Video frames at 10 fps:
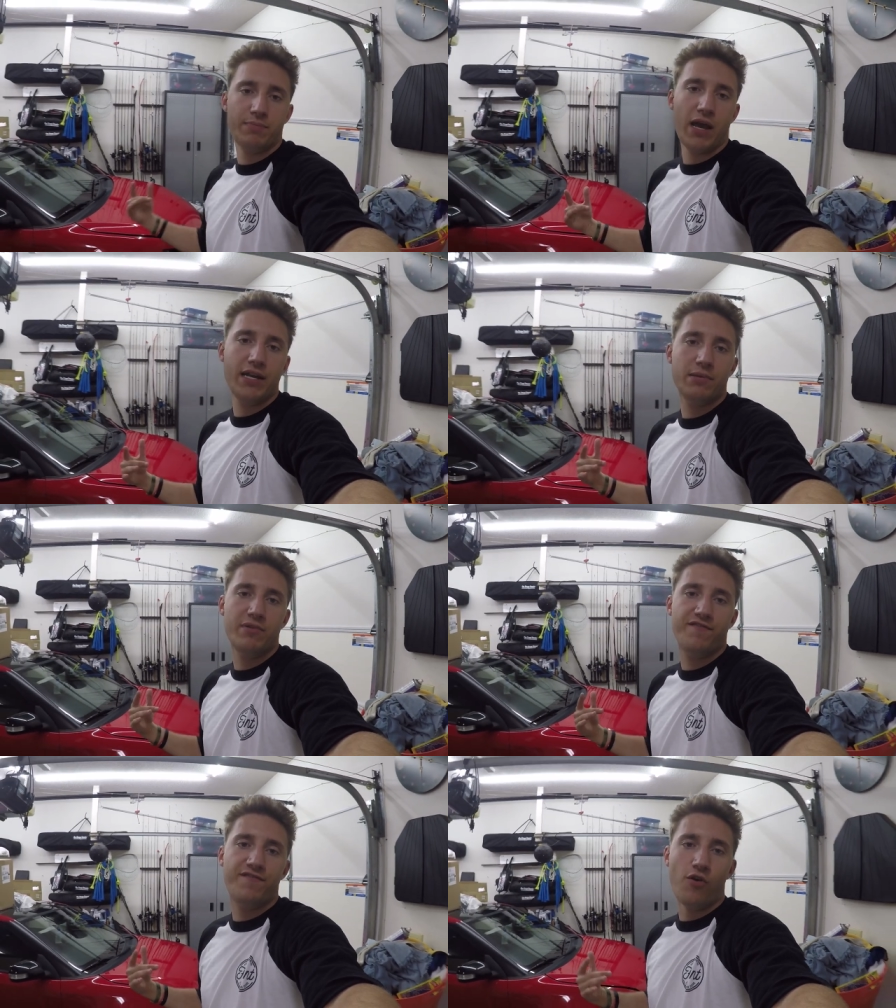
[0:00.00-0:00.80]
painted
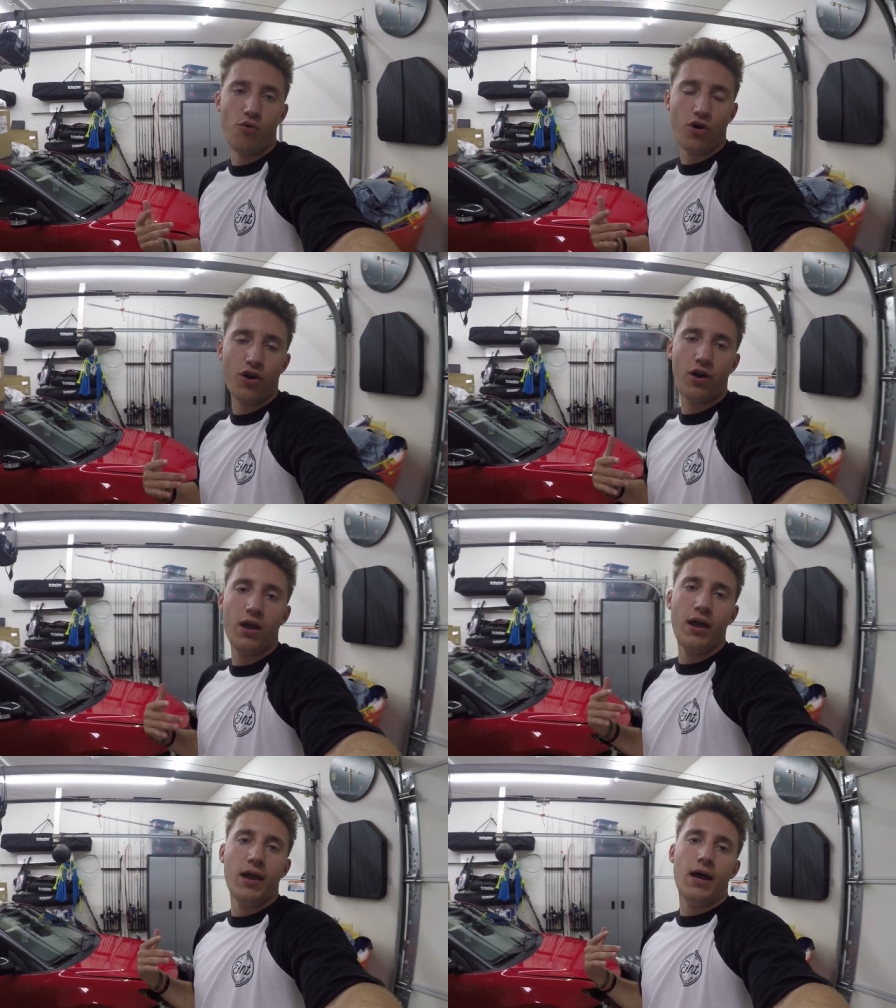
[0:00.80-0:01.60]
before,
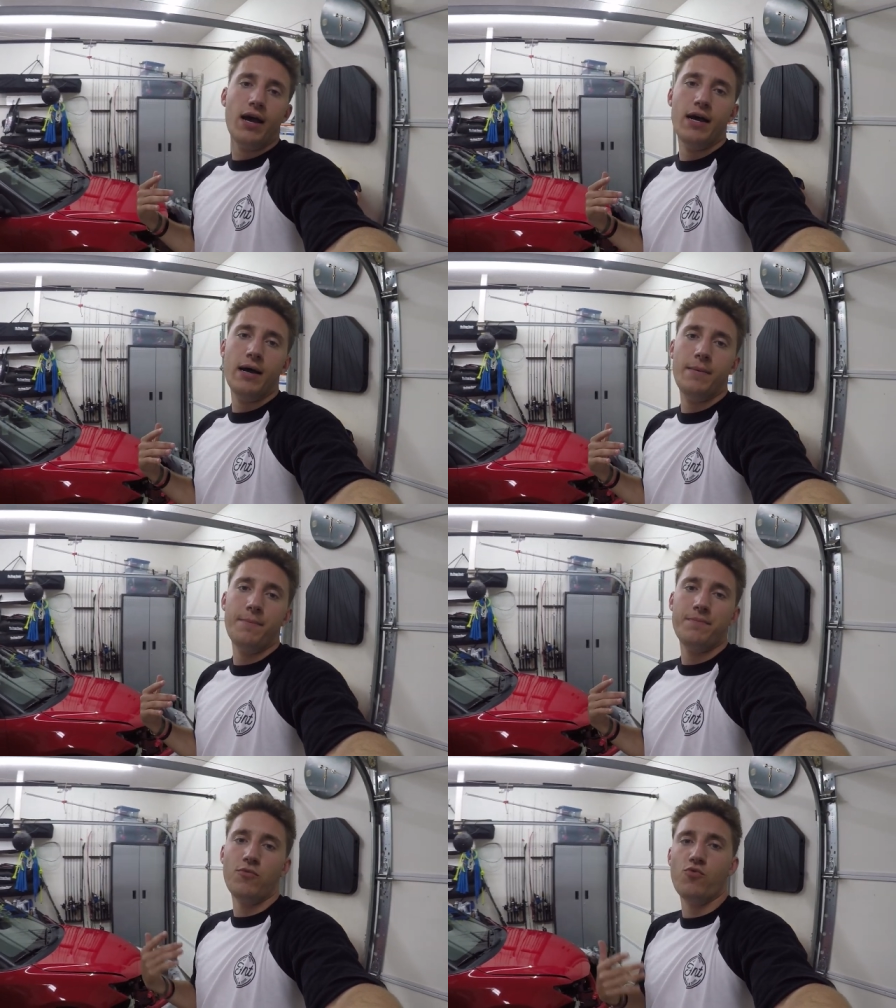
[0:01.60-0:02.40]

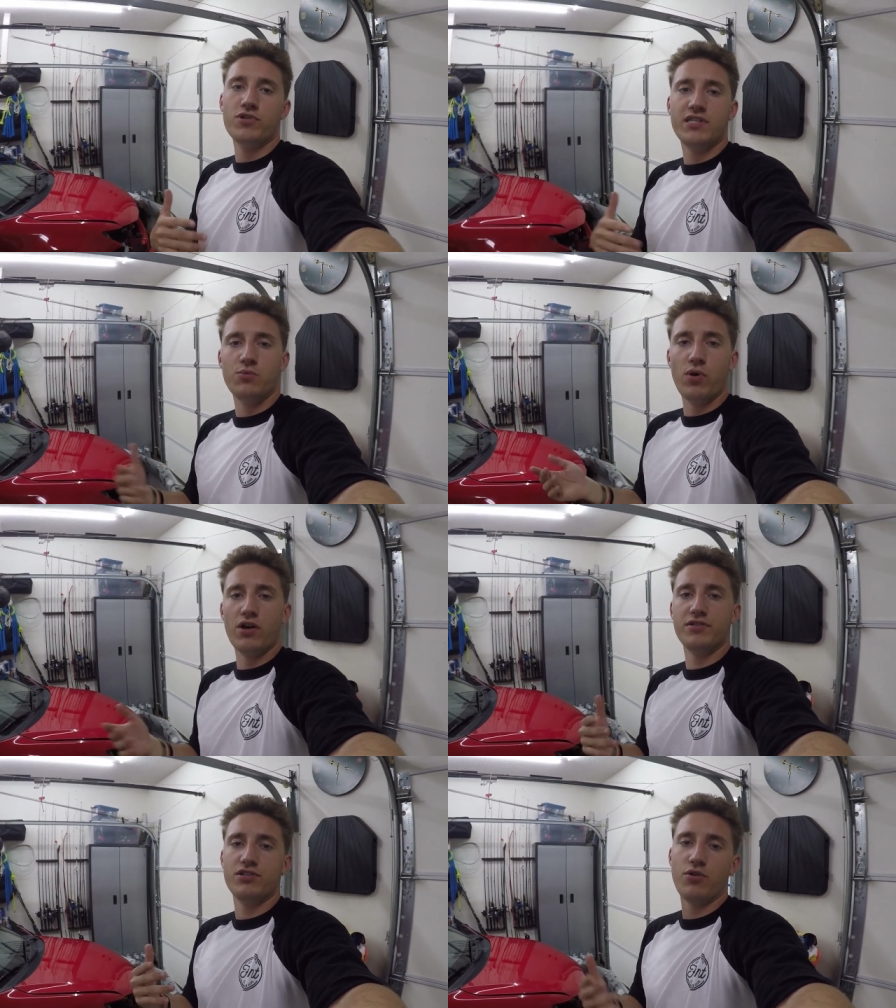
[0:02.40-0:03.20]
um, once he
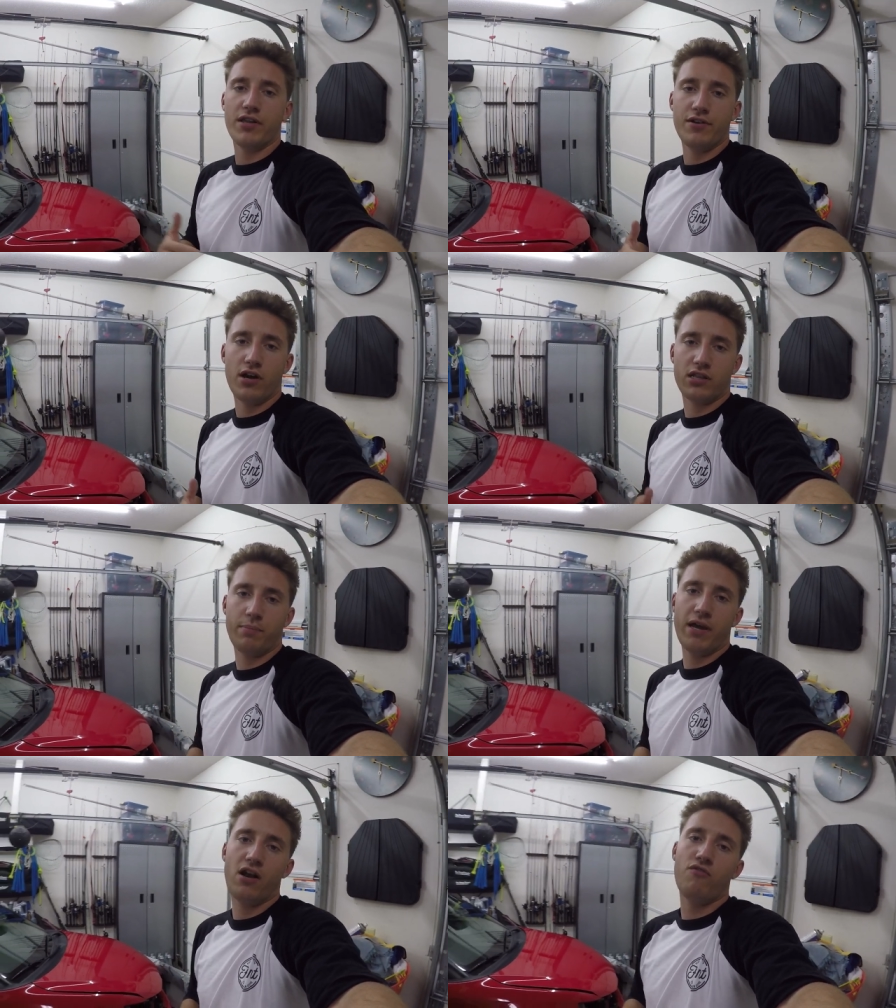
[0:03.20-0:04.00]
welds, he's going to have to knock the
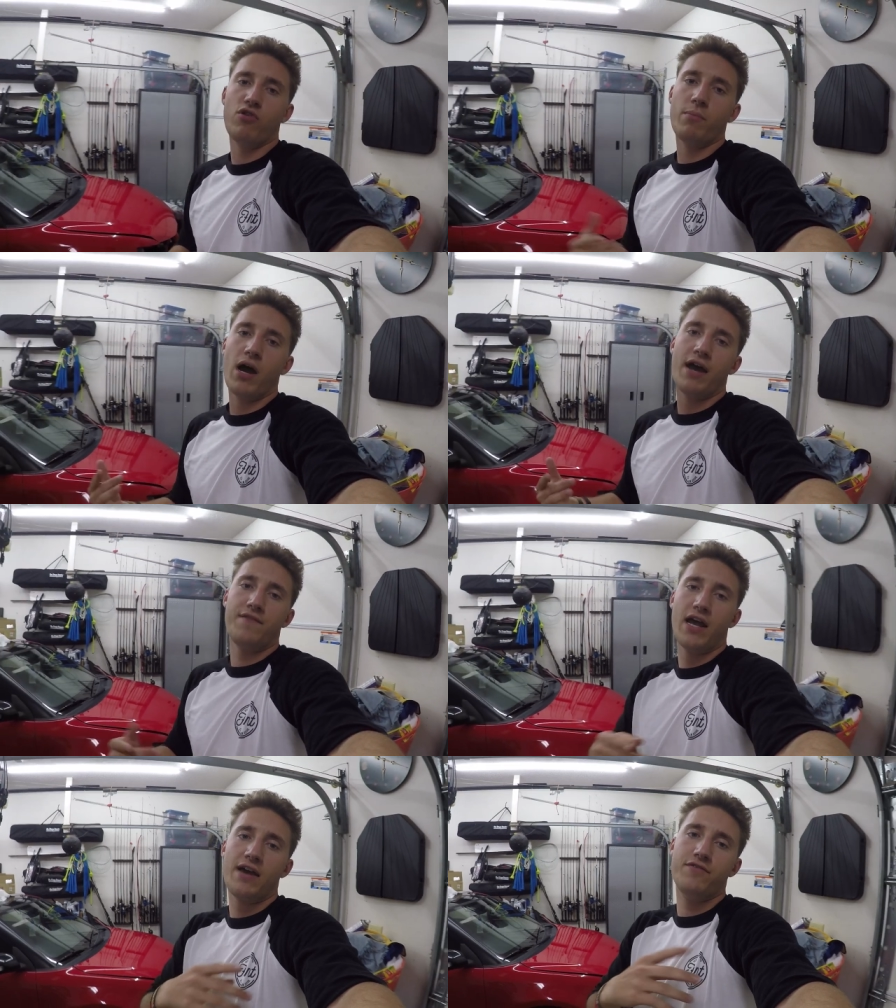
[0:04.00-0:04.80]
paint off. We might have
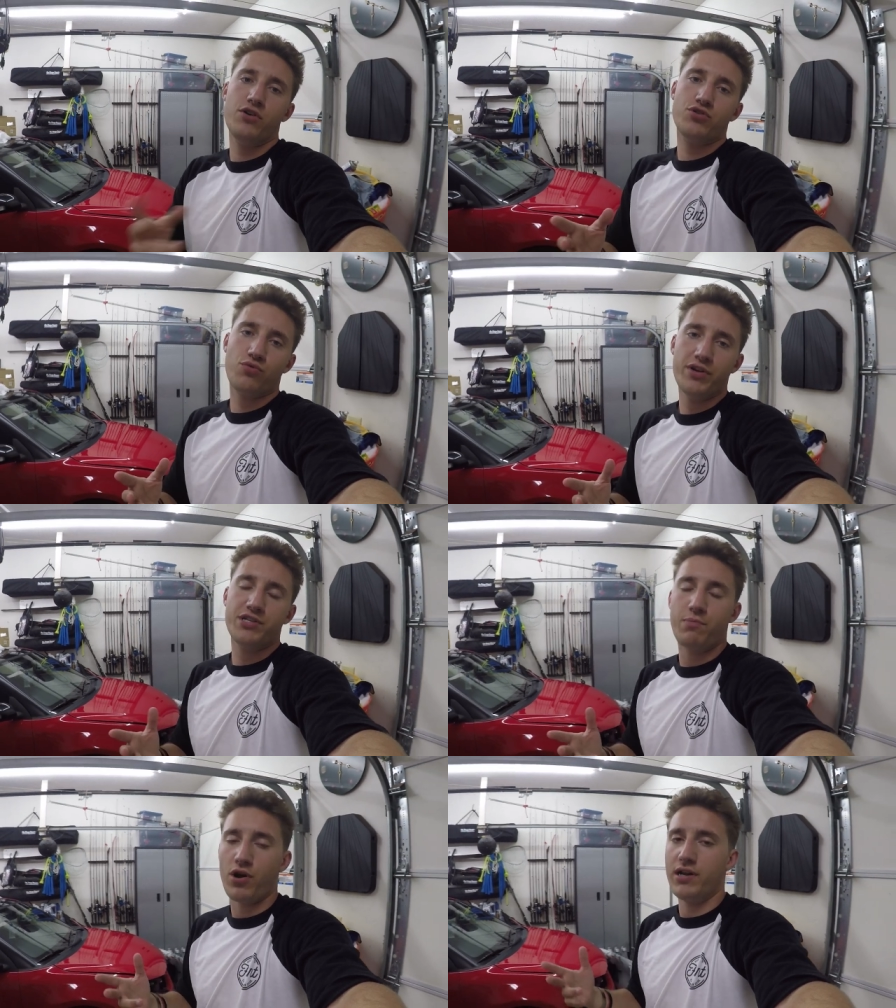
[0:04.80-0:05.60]
to have those
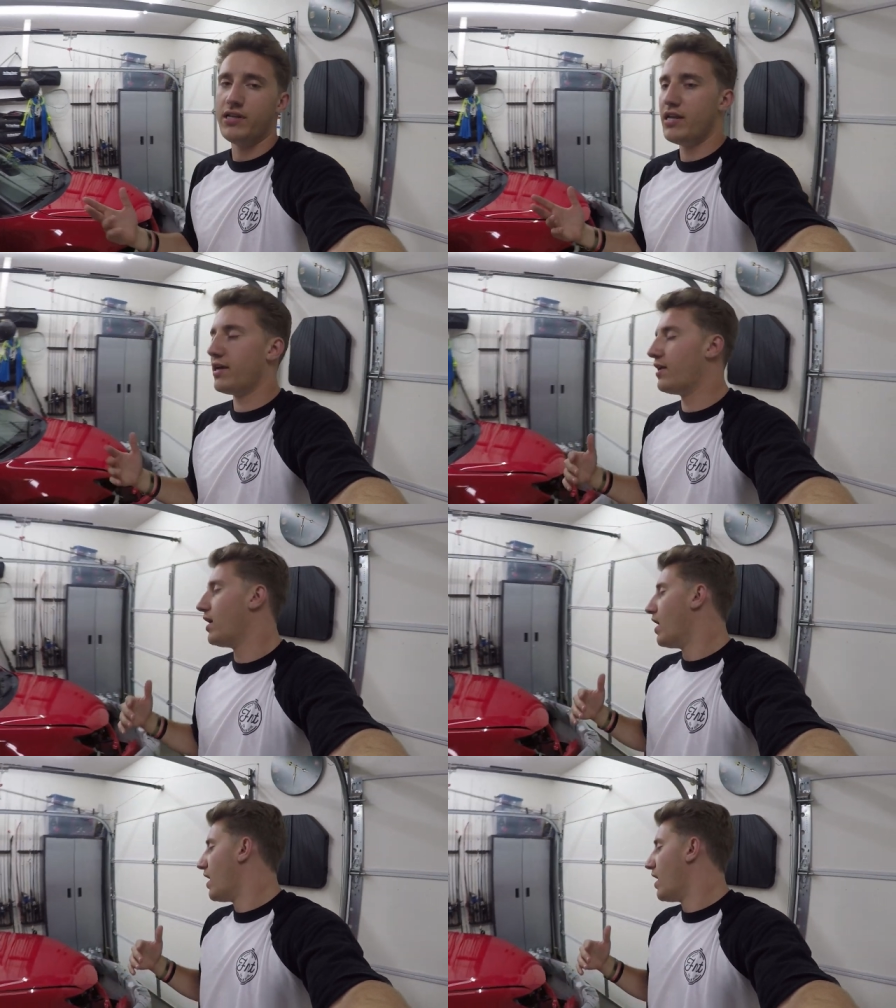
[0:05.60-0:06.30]
resprayed again.